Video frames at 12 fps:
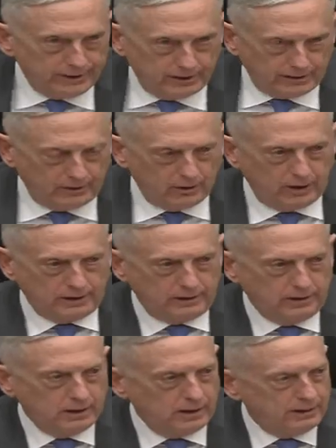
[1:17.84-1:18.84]
hitting
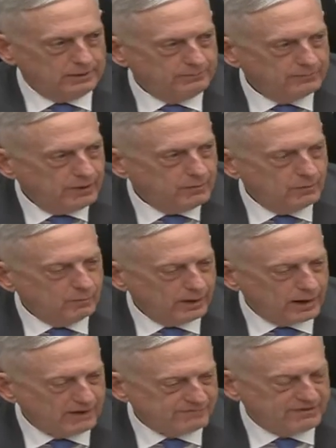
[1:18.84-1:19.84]
on uh,
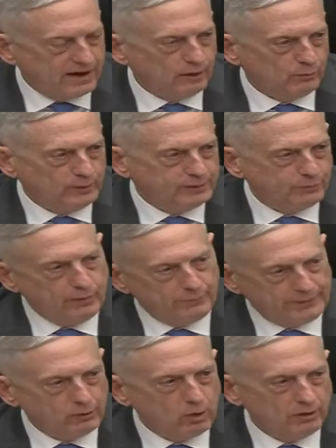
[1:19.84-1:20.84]
what I found was what
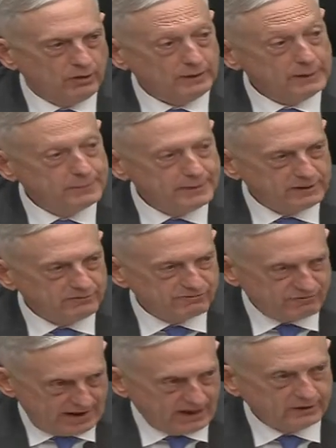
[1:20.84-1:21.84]
we call the limiting
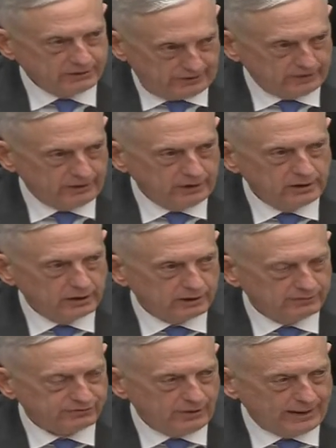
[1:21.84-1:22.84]
factor,
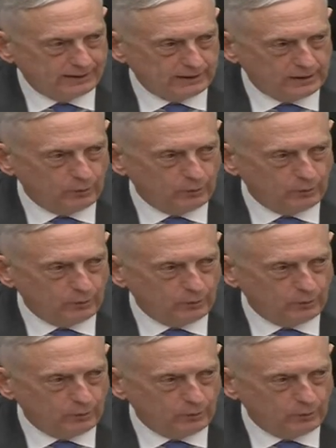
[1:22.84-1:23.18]
uh, frankly.